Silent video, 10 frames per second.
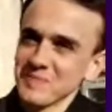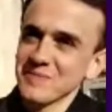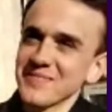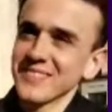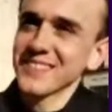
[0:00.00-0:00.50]

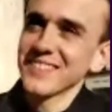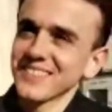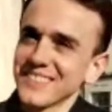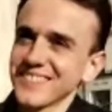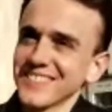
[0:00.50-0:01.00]
but since you
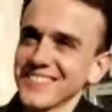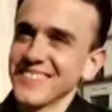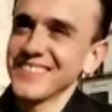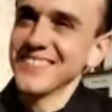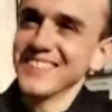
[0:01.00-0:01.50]
helped us get
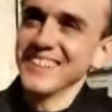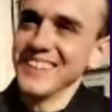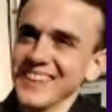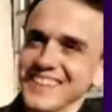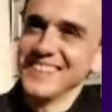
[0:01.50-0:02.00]
started,
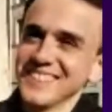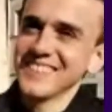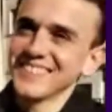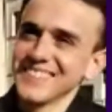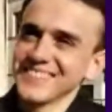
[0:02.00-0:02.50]
I
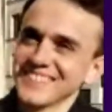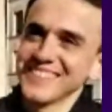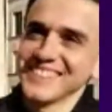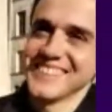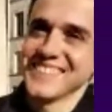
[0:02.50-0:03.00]
mean, you're
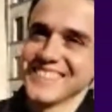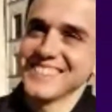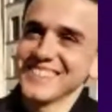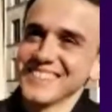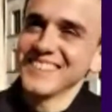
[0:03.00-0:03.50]
the guy that
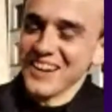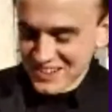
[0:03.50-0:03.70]
did it.